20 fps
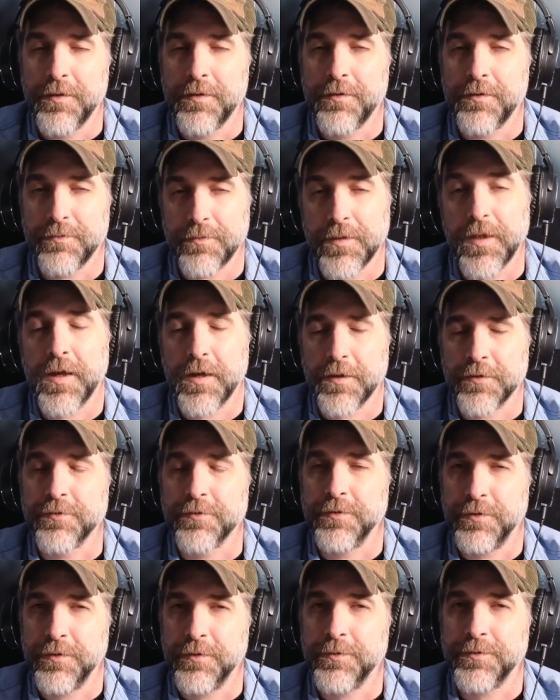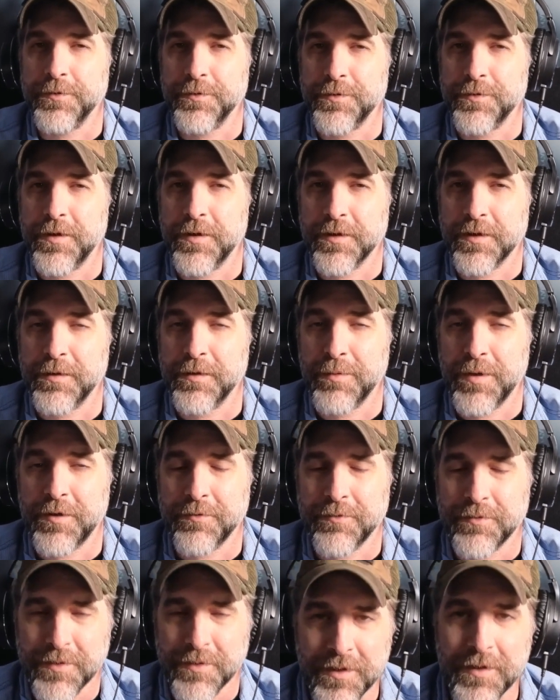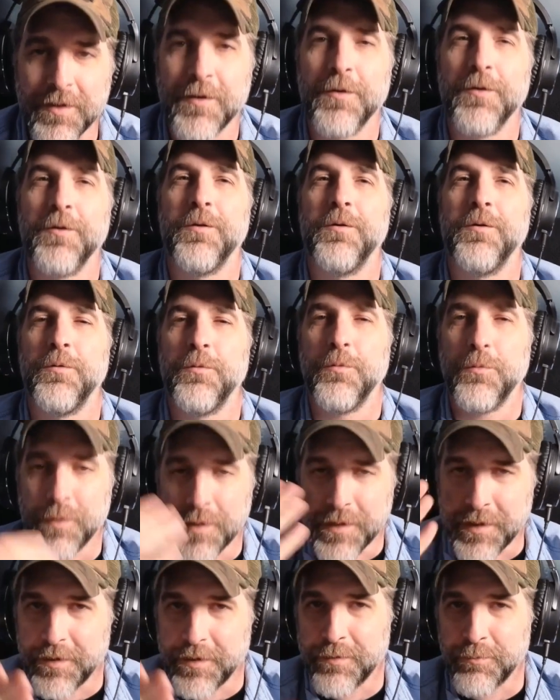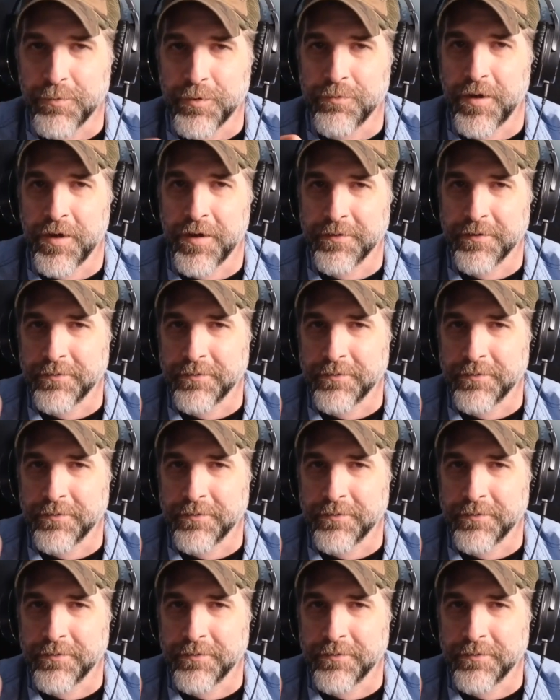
they actually know what they're talking about. We need to move on.